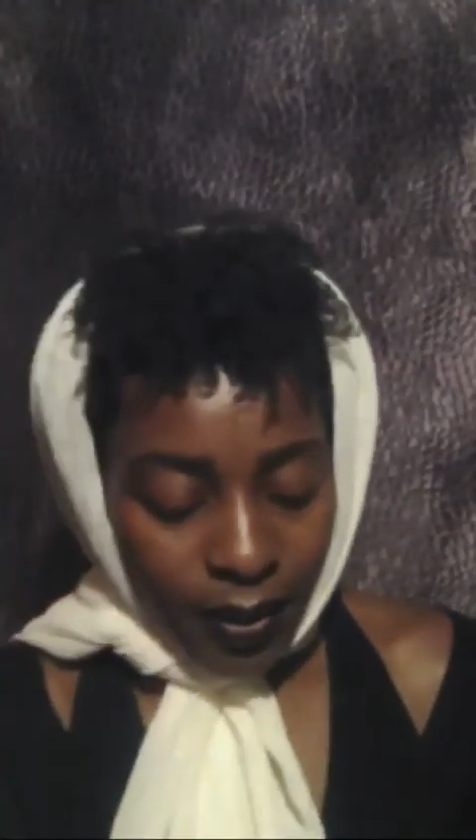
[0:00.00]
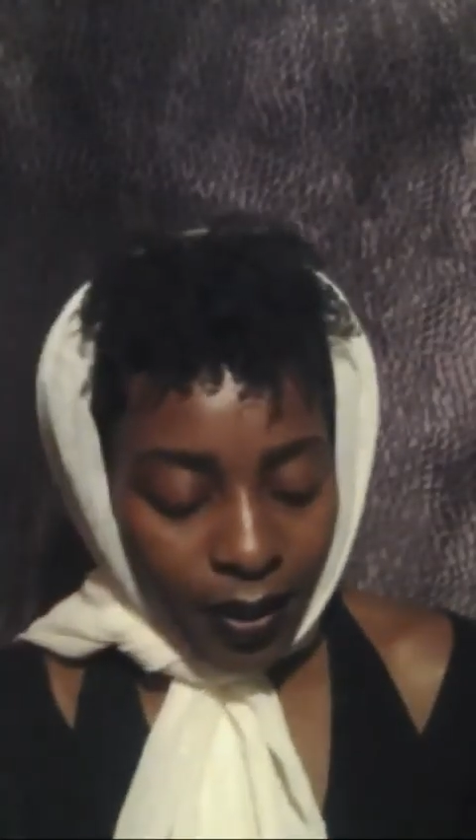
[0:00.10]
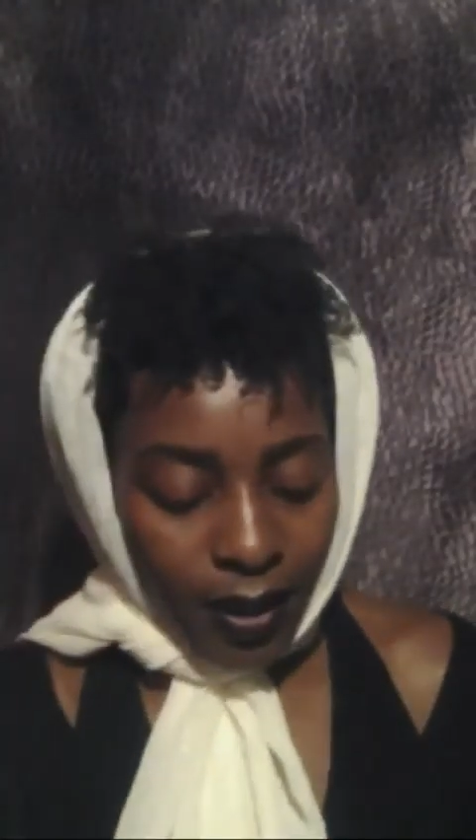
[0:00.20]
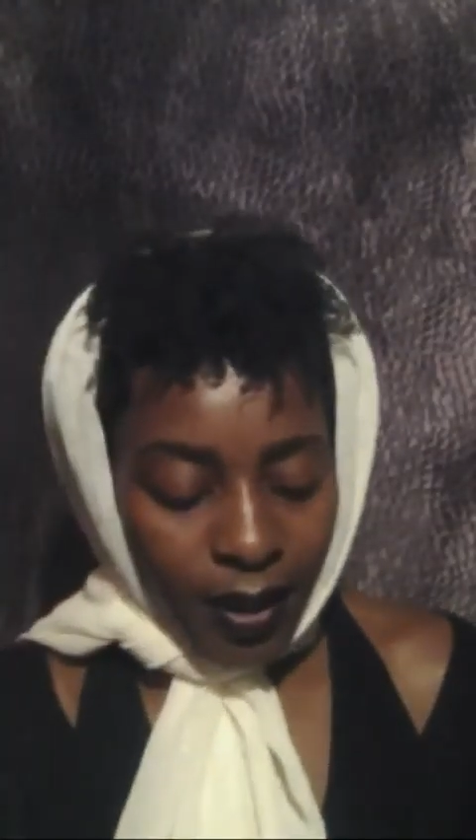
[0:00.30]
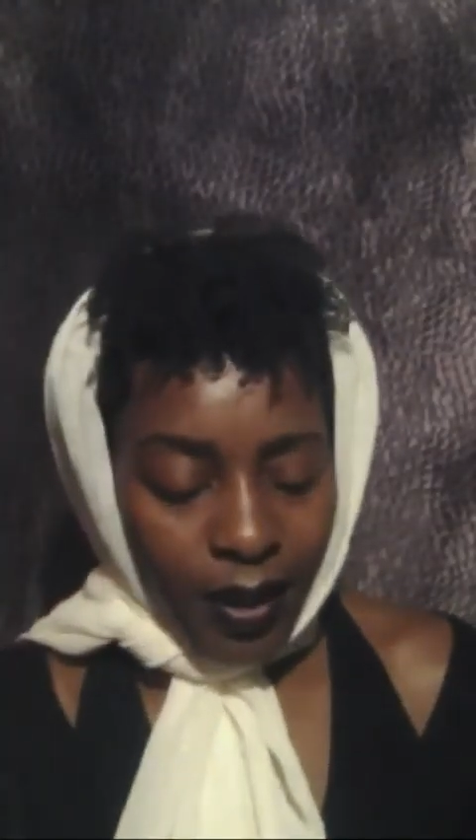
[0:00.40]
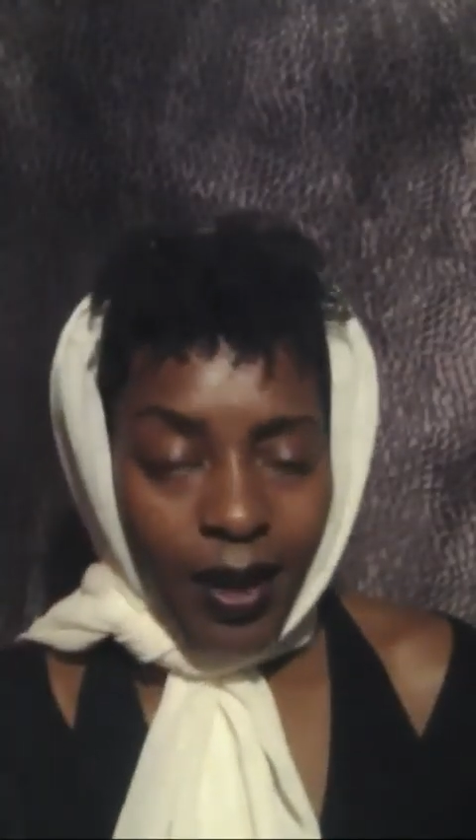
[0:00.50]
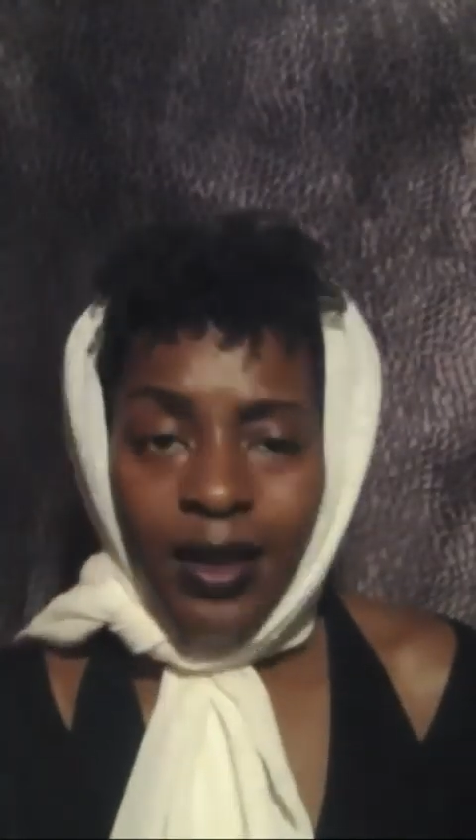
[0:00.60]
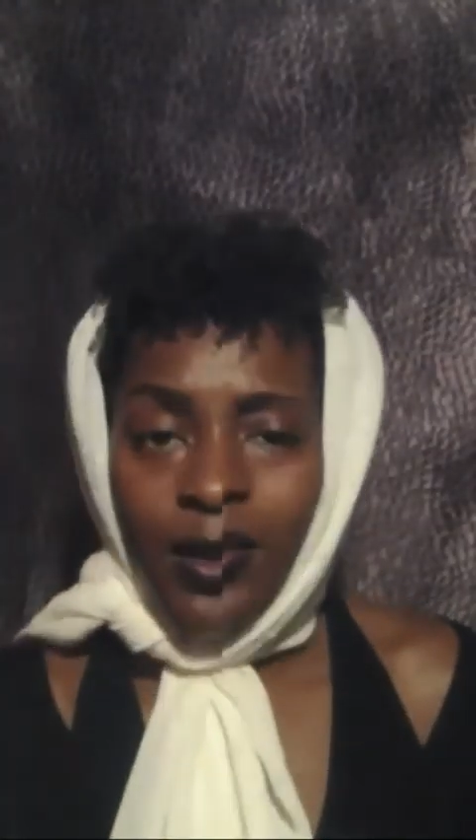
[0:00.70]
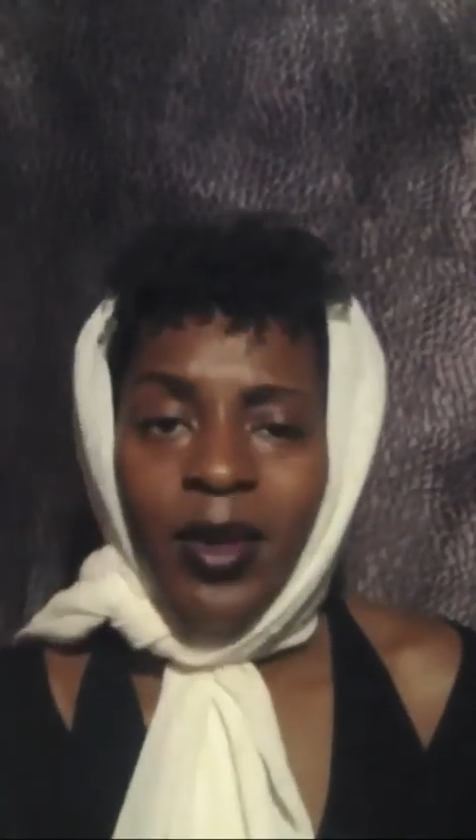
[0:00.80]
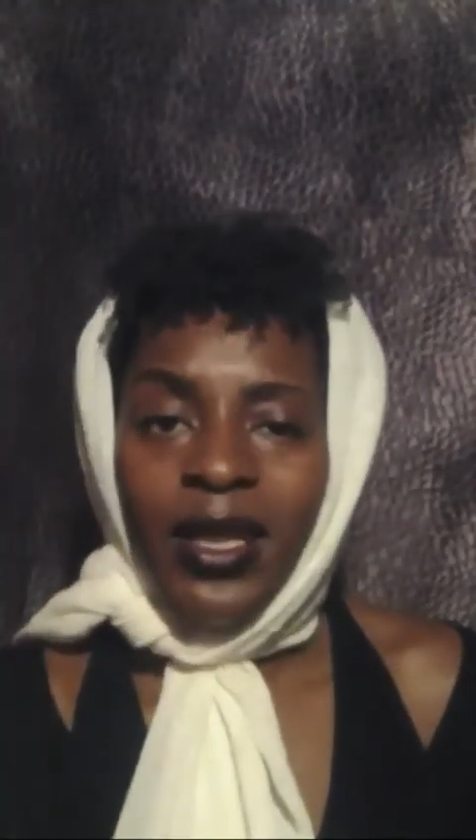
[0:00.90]
Okay, yes,
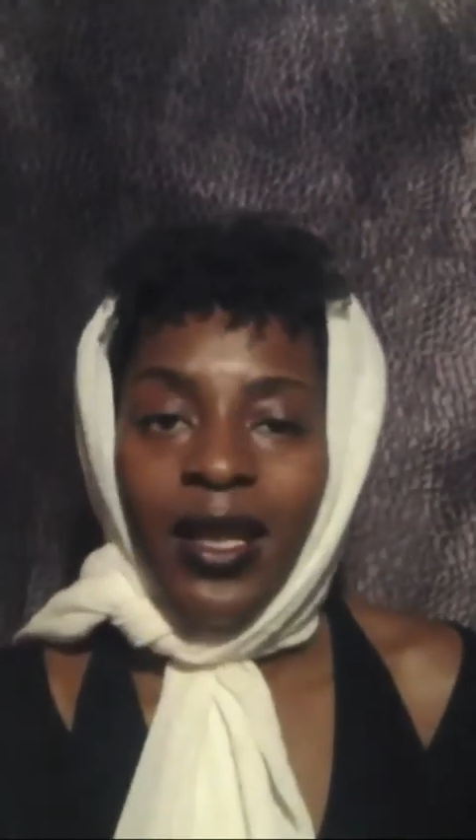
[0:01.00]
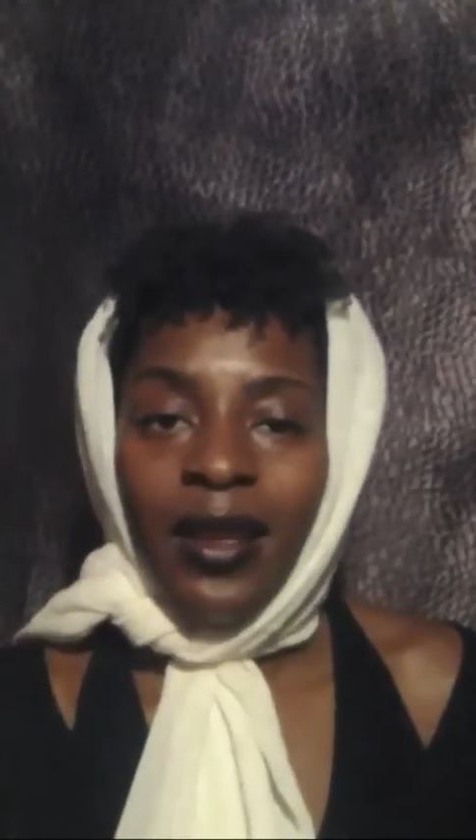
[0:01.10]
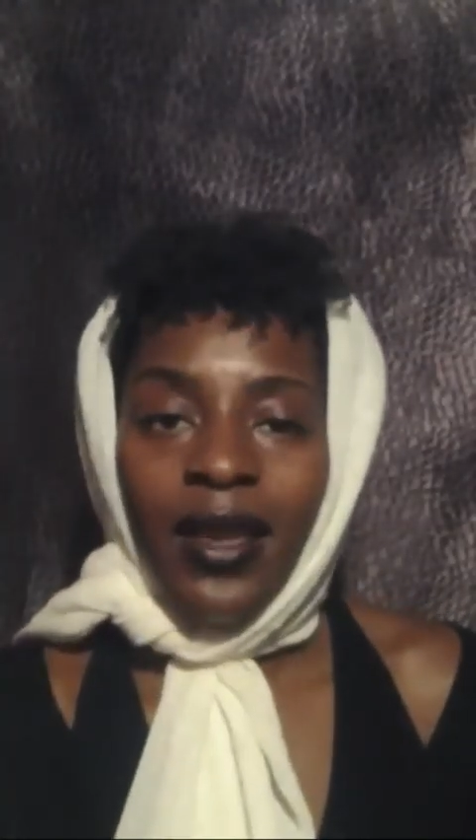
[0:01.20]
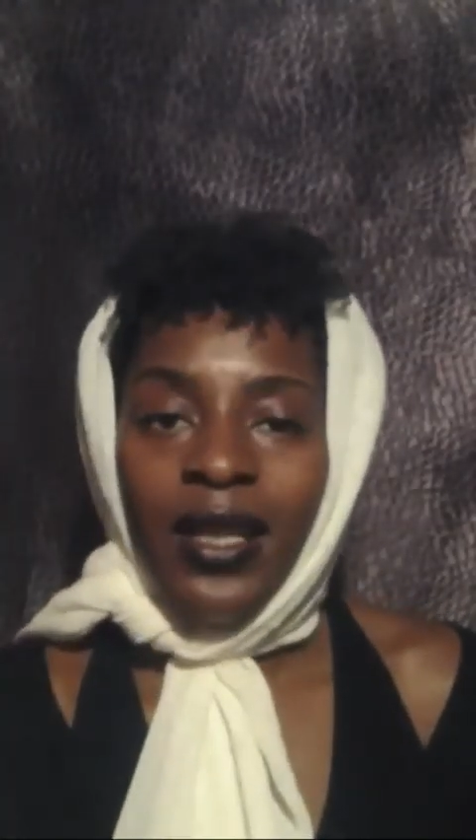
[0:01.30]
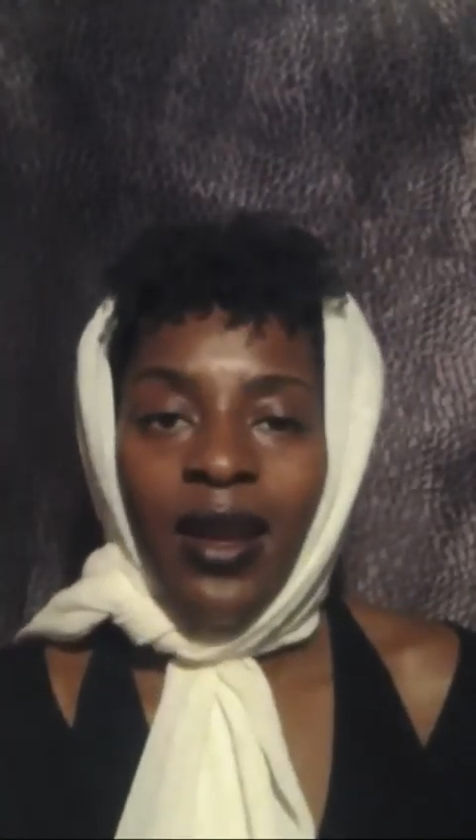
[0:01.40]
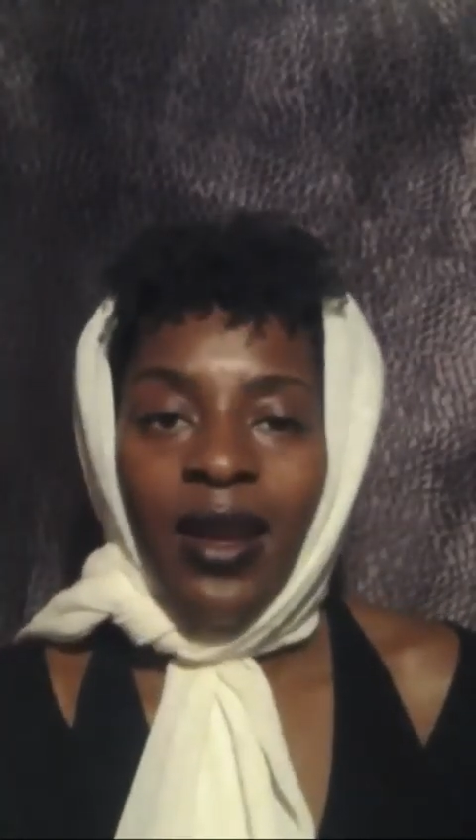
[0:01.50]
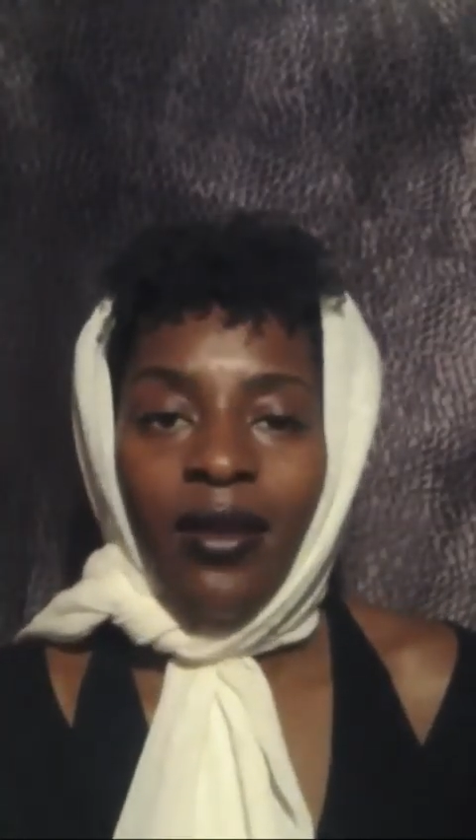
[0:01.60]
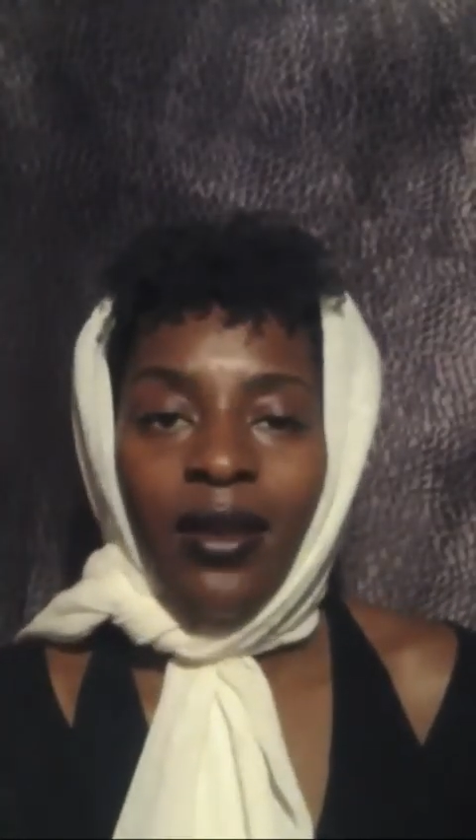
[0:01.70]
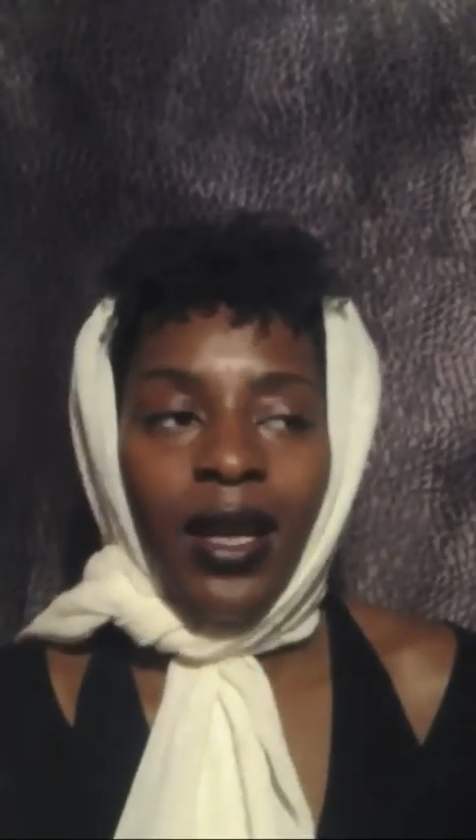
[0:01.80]
we must give thanks for everything,